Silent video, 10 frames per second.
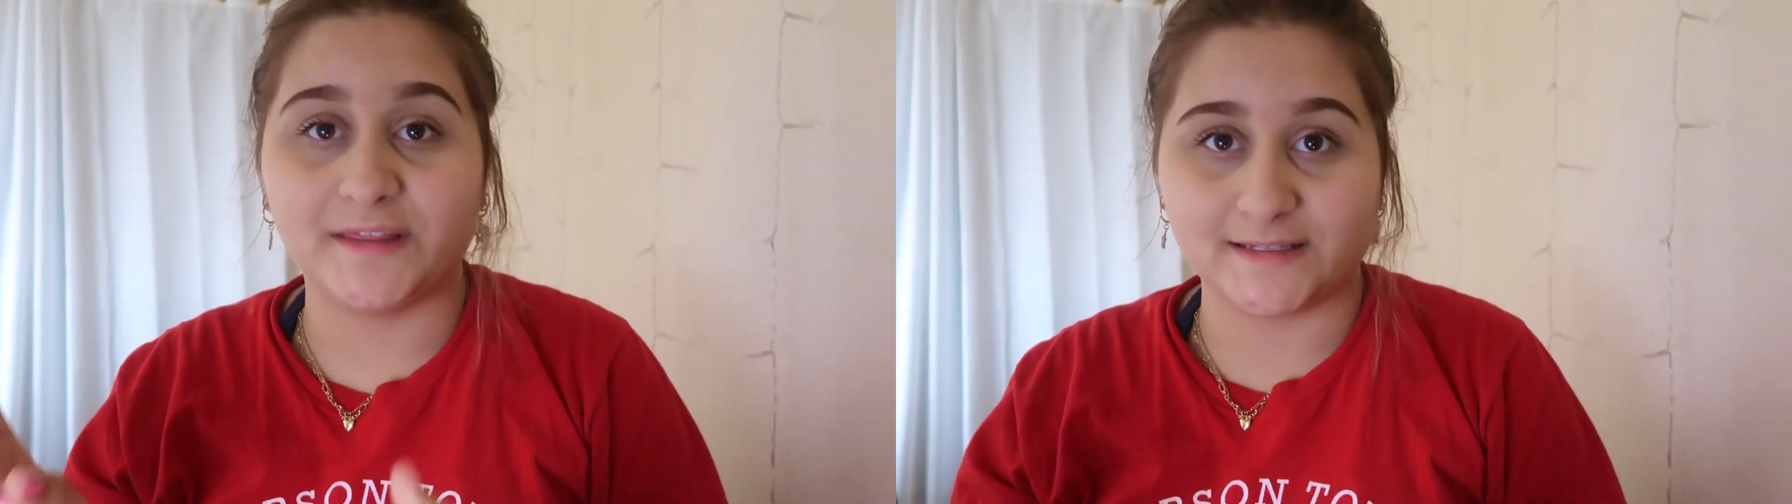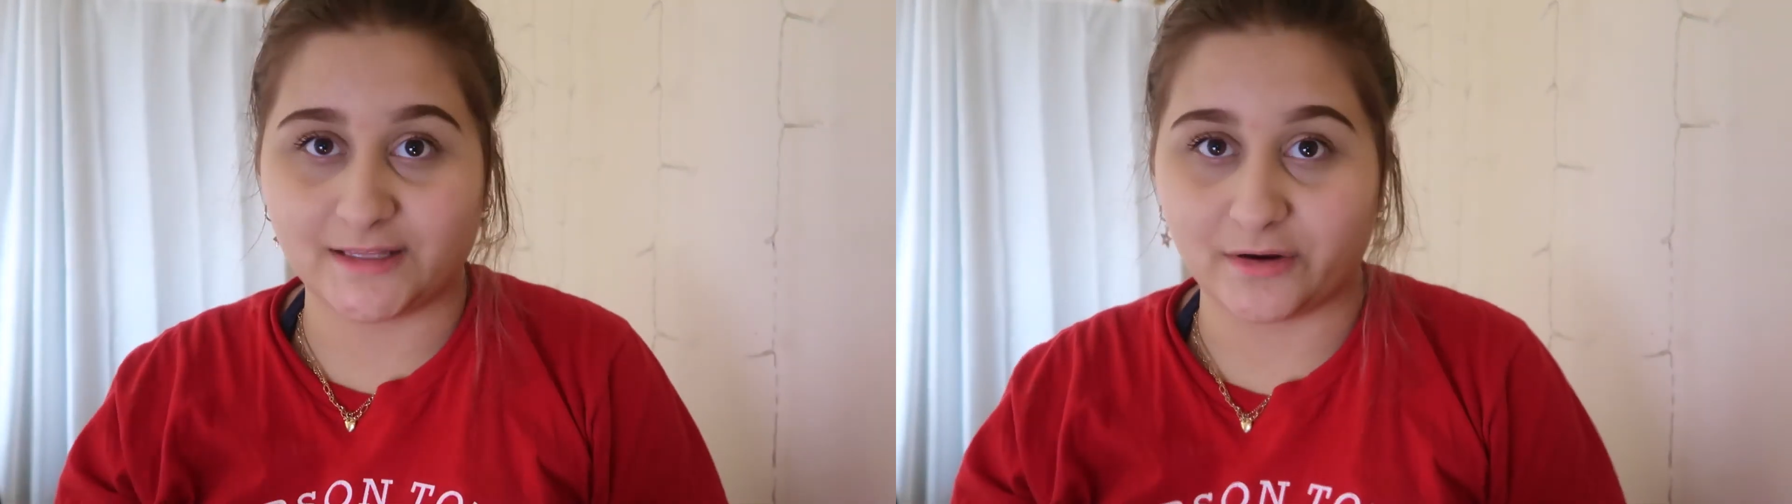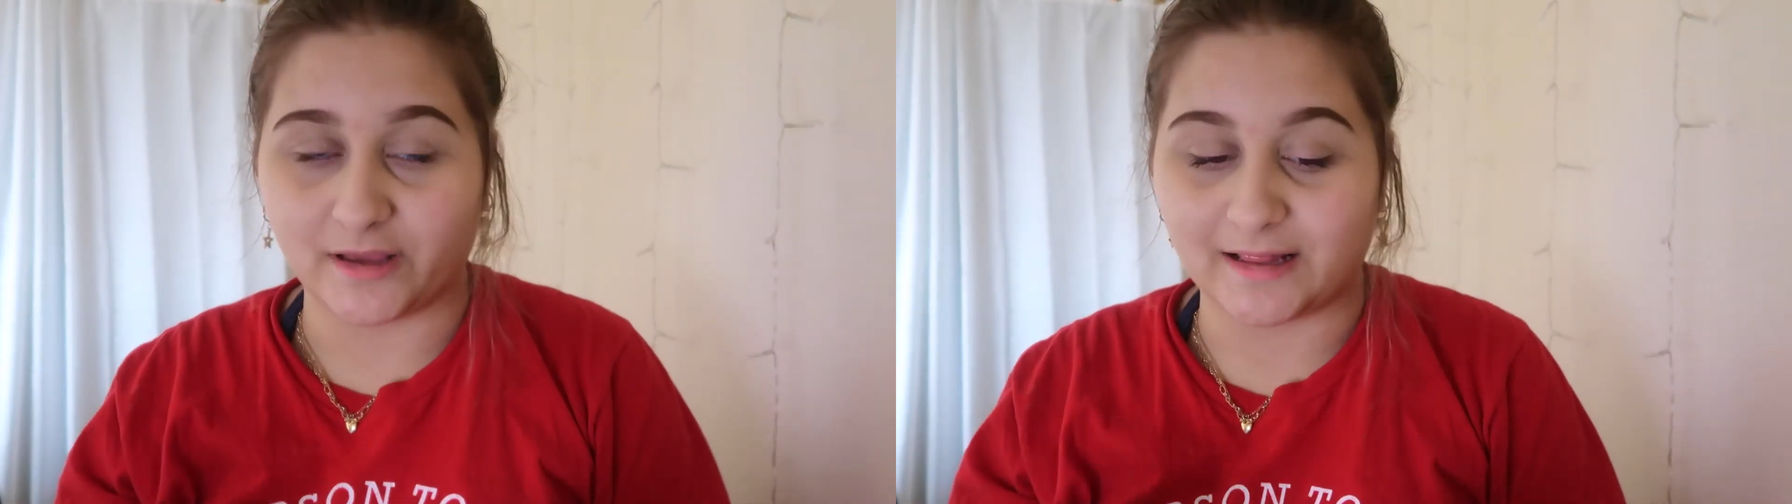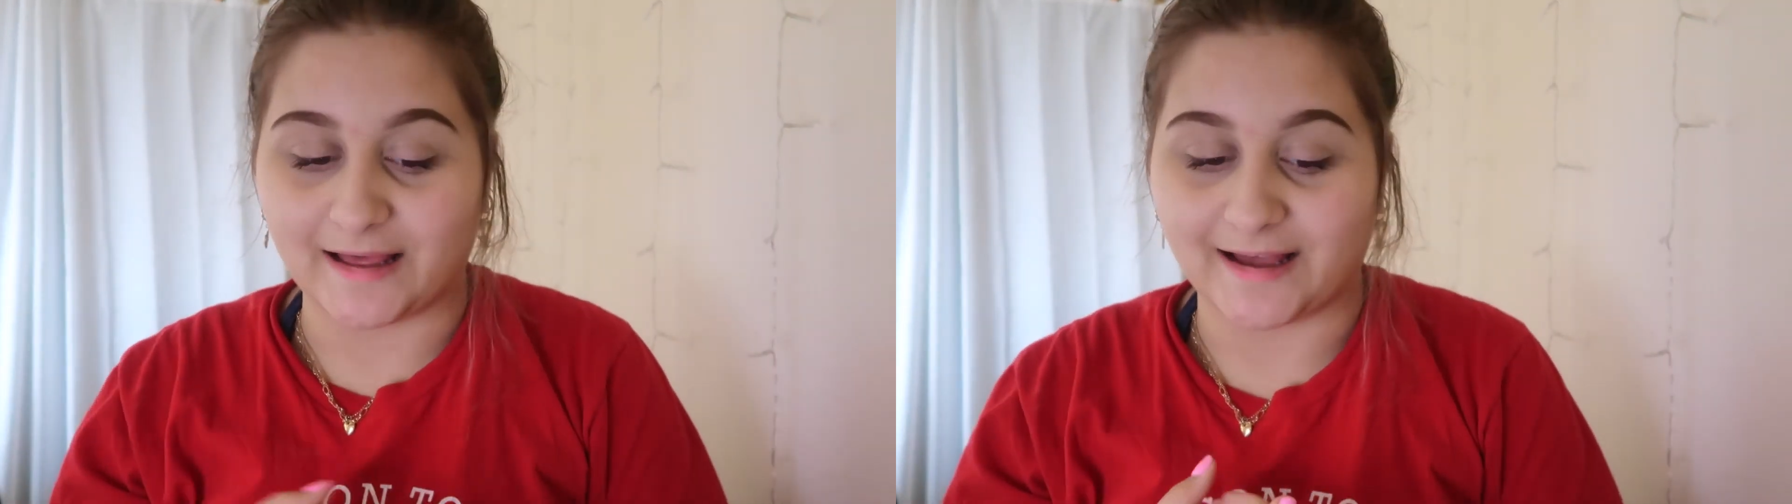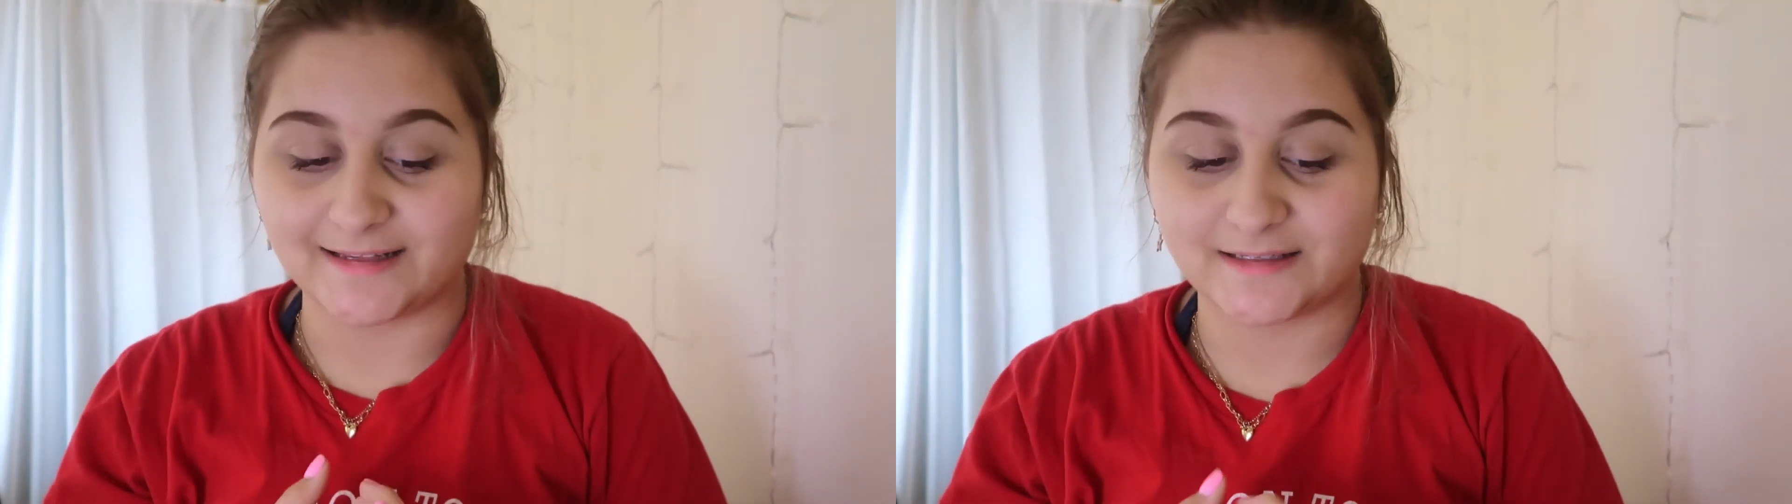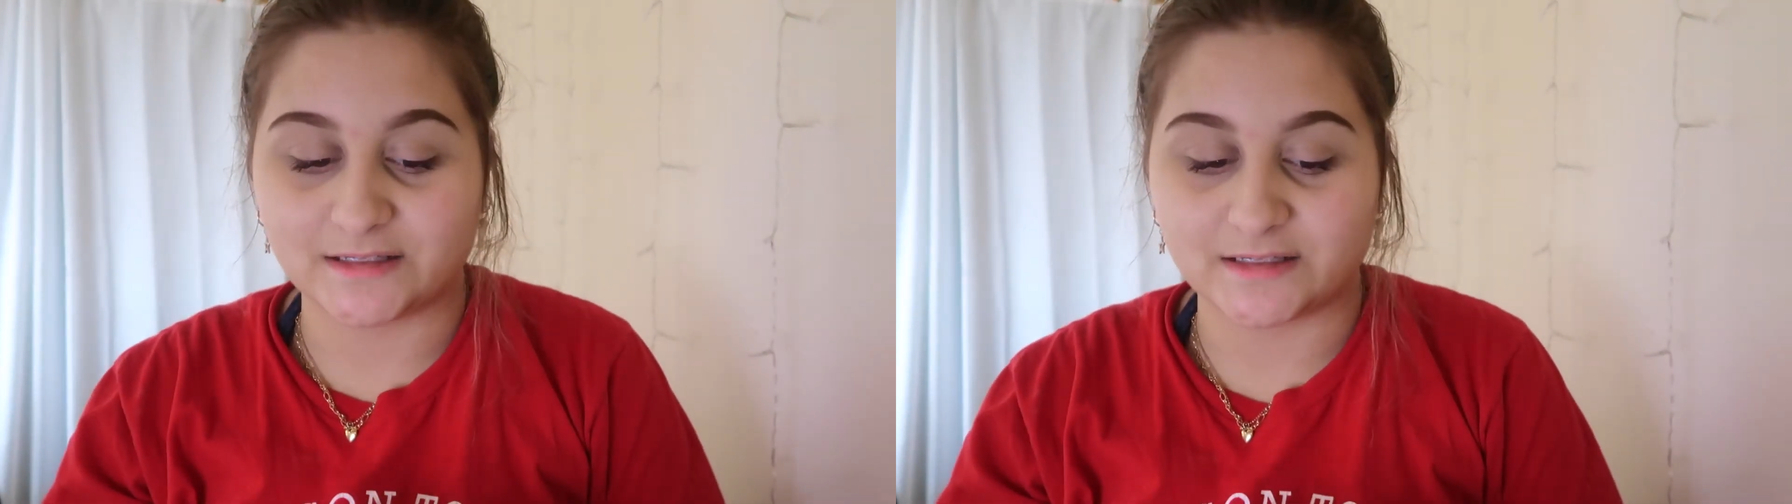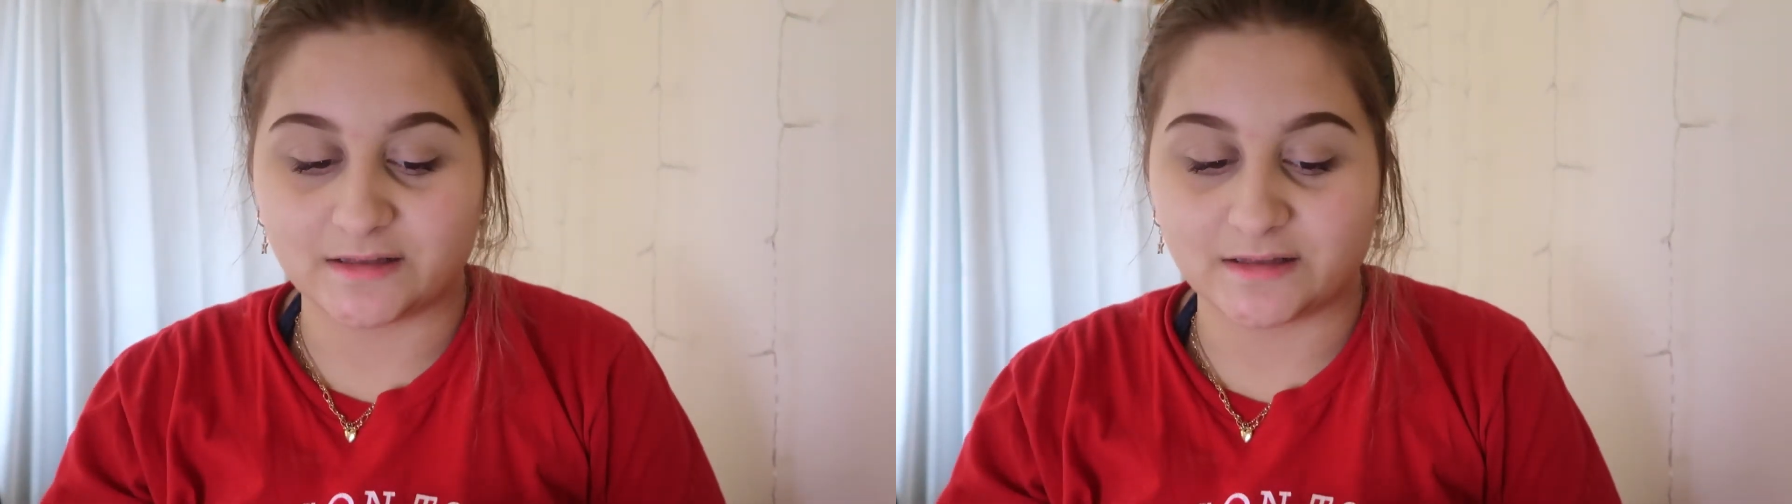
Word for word: this theory class,